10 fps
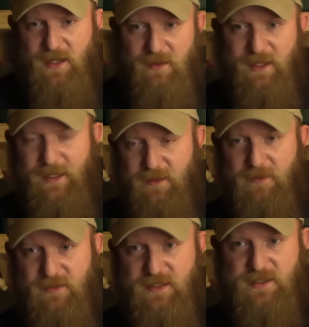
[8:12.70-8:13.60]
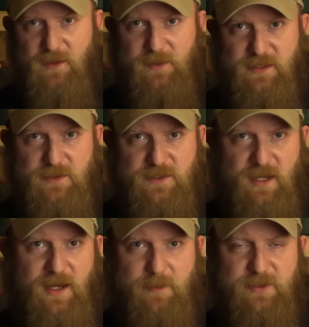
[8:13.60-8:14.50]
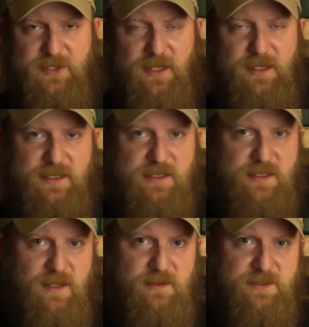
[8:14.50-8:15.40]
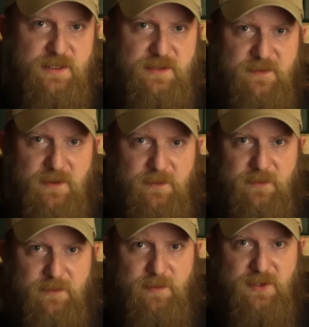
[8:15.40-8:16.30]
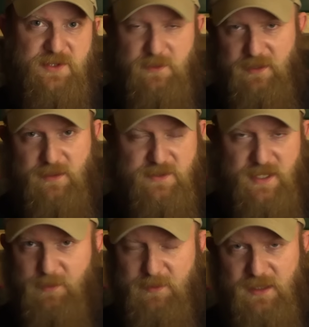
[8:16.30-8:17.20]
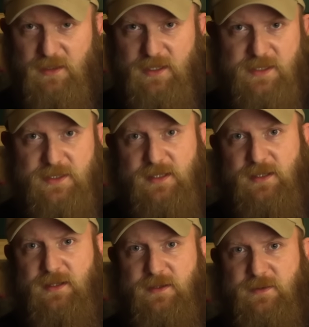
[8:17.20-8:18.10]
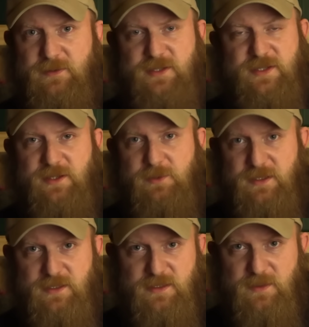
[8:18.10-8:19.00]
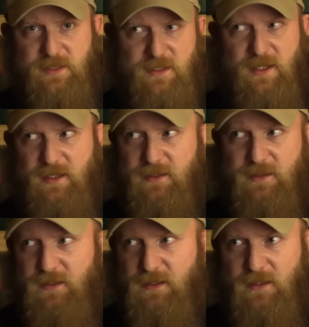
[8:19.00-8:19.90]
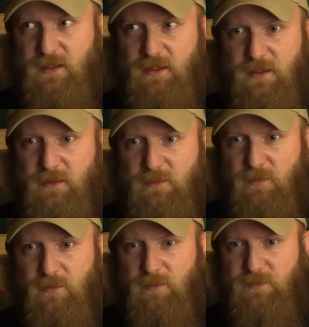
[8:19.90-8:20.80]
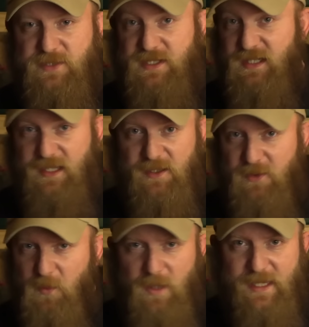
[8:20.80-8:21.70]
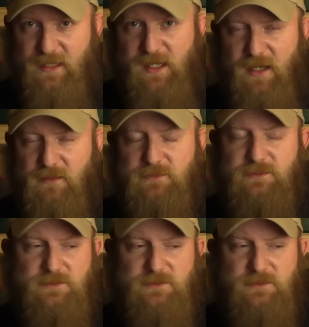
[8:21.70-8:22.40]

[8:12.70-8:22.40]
not like this is going to stop Chinese intelligence from pursuing those capabilities. They're just going to do it in a sneakier way now.